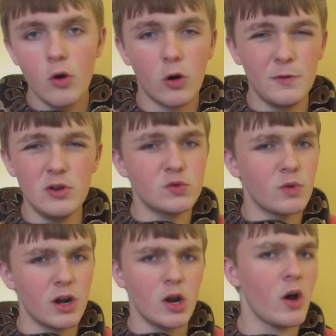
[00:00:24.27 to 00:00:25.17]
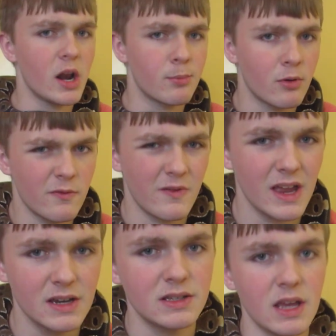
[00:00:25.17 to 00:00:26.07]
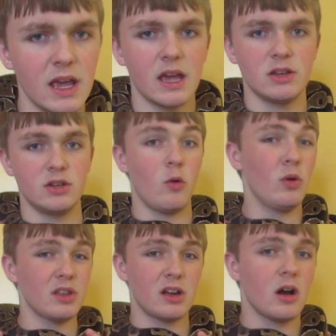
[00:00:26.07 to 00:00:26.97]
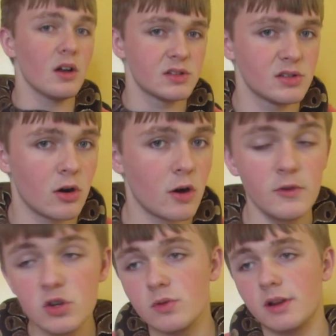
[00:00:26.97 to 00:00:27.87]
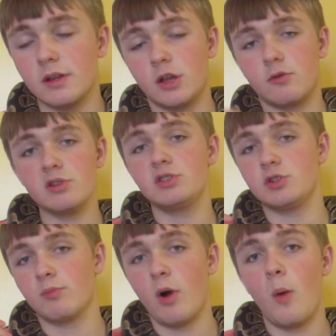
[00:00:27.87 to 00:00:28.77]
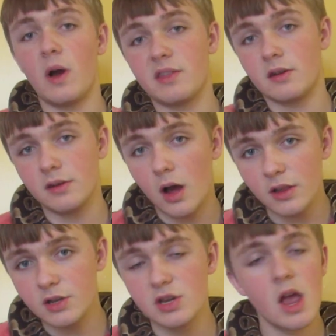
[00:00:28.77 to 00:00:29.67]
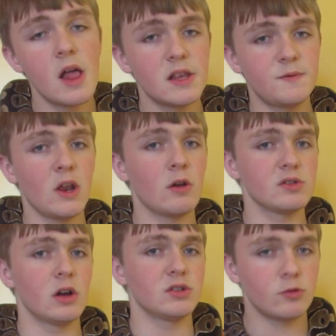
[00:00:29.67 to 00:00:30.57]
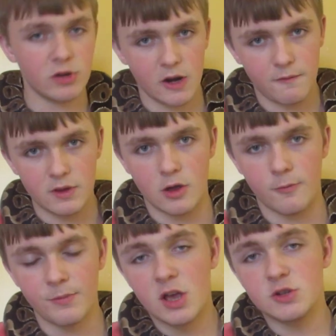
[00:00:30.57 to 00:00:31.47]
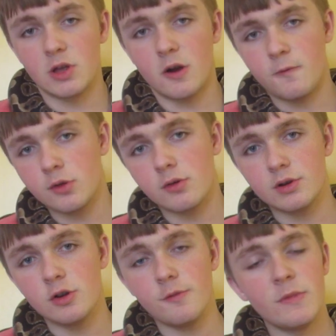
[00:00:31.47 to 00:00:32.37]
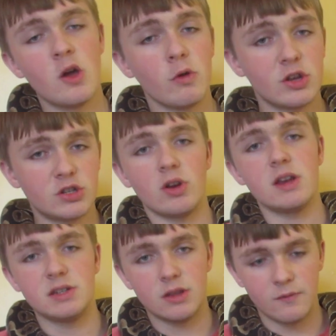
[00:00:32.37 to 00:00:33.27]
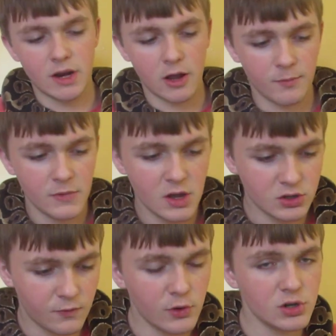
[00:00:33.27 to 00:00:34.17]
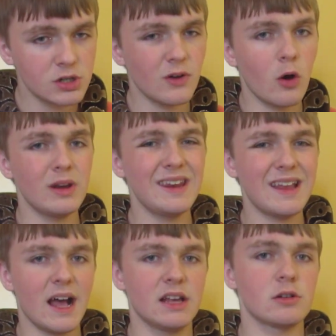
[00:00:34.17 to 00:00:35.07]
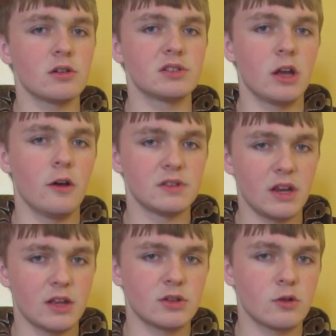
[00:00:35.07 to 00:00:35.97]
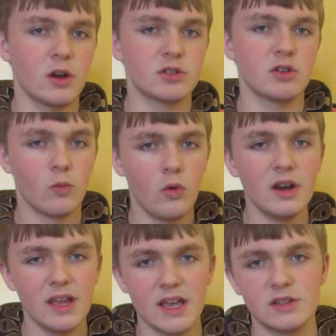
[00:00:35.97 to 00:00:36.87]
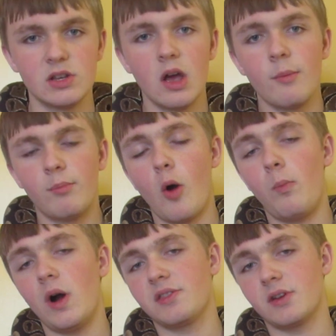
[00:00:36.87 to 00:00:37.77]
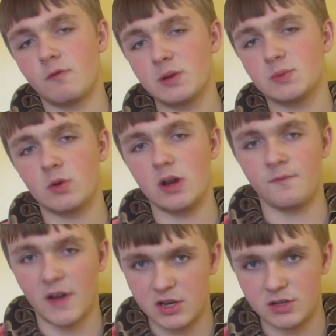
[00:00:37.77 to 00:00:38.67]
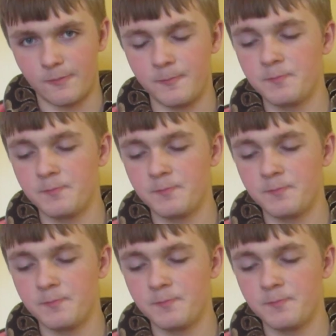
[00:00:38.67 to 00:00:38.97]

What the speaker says: Or if you just want to know how to prevent and what the causes are, if you just want to increase your ball python knowledge, this video is also great for you. So without further ado, we'll get straight into the video. So first of all, we need to ask ourselves and answer the question, what is ball python respiratory infection?